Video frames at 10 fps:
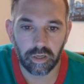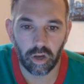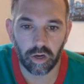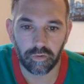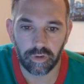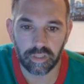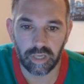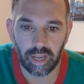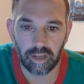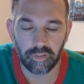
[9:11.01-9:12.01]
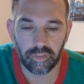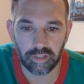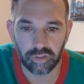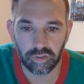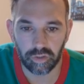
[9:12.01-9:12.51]
Concrete tile,
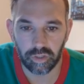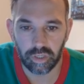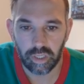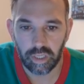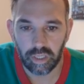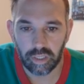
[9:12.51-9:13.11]
that's good.